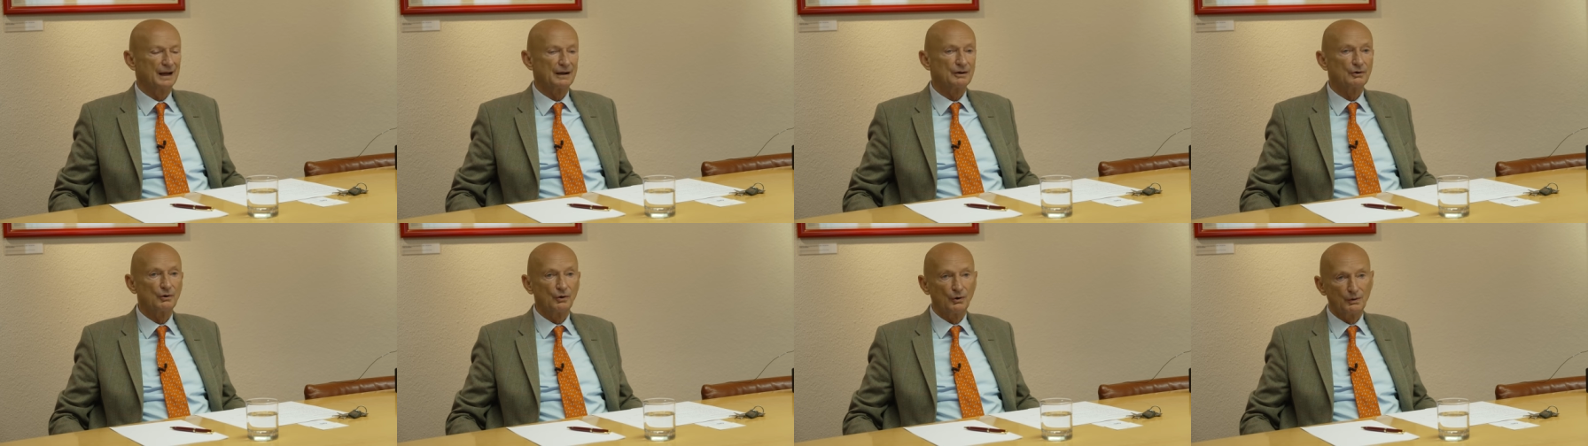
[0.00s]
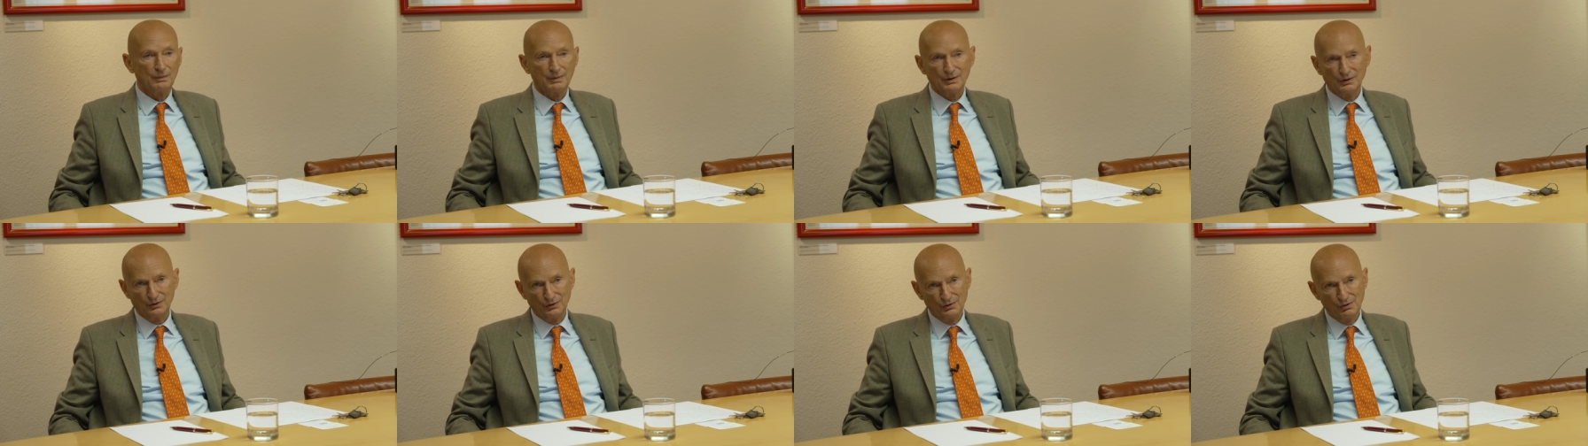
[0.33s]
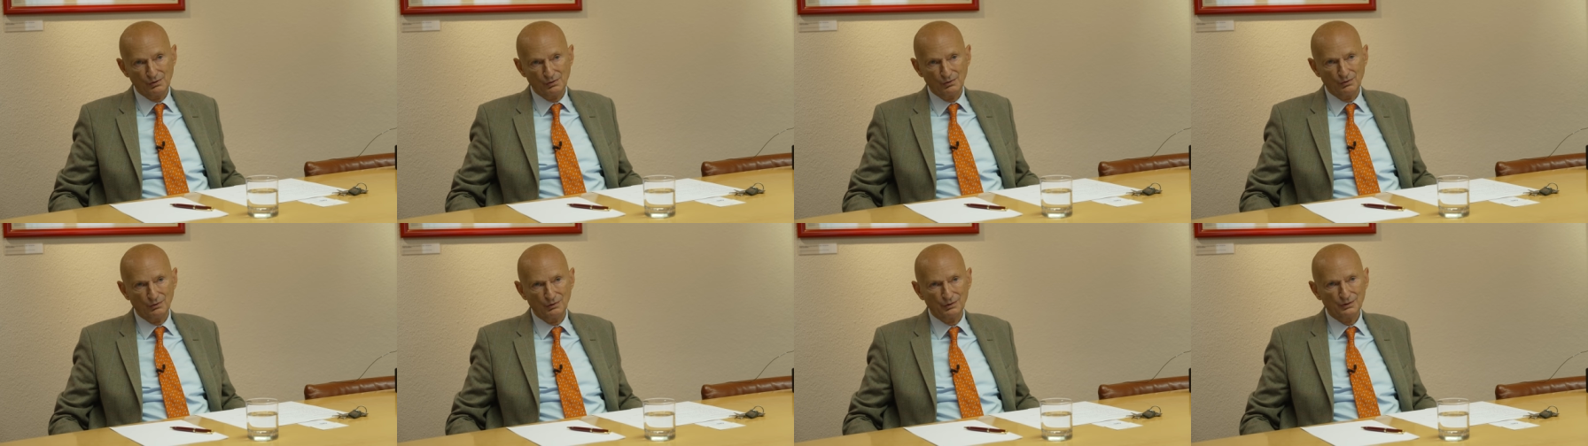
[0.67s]
global
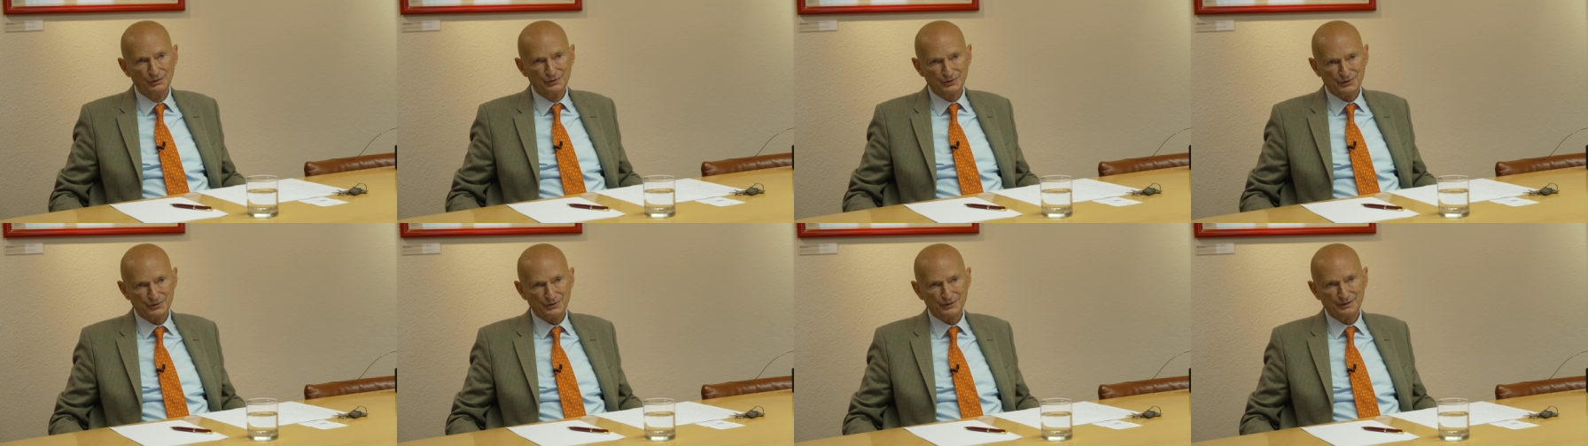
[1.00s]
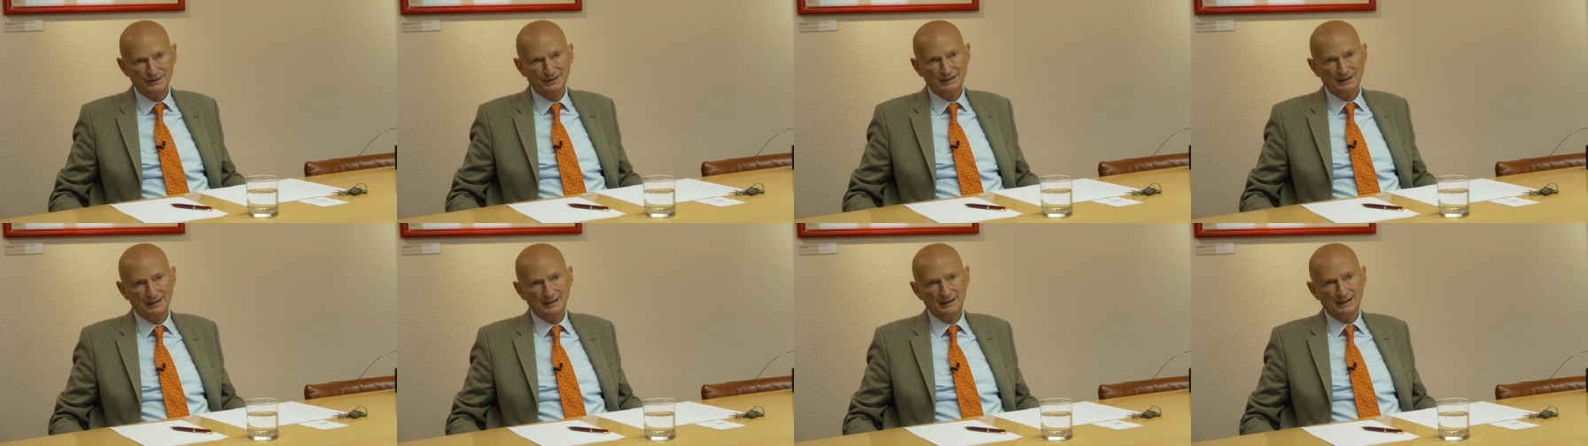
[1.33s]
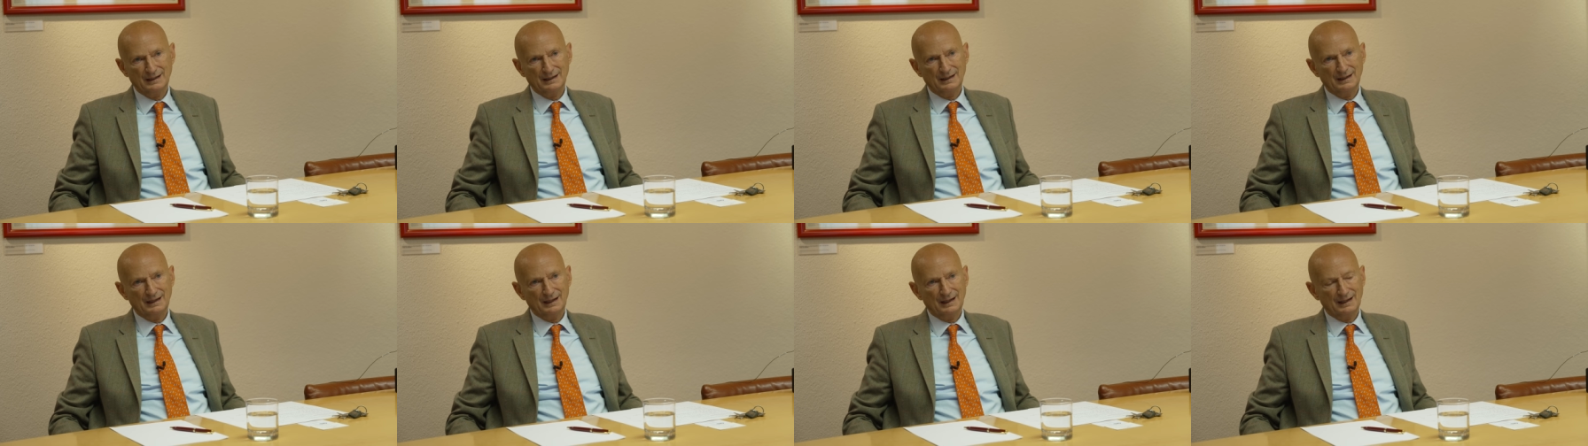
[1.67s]
rules,
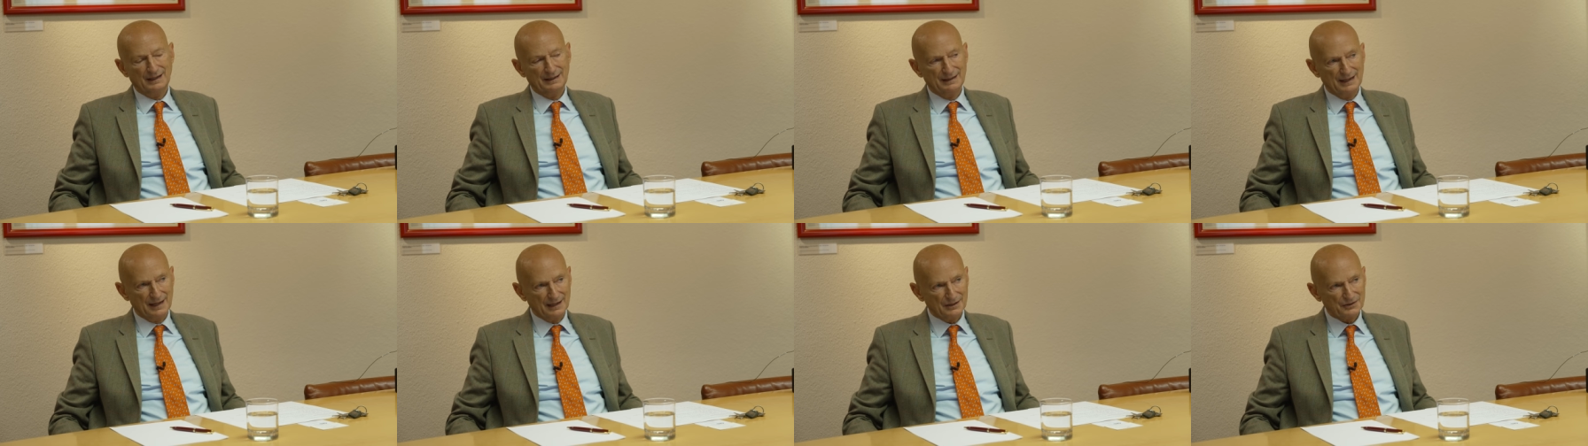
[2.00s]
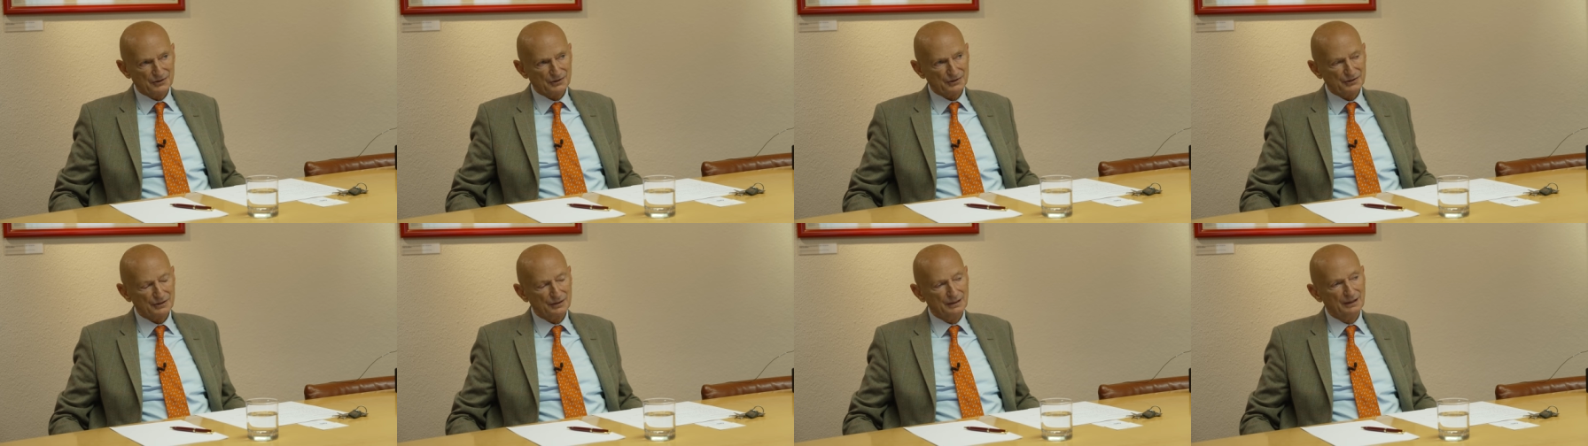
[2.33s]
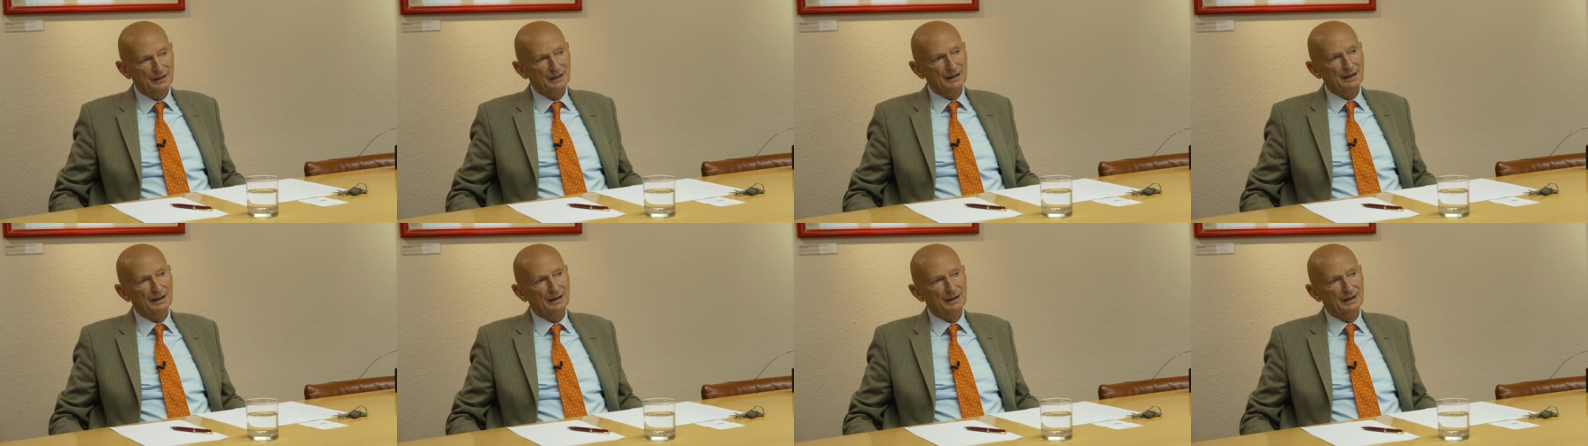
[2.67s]
yes.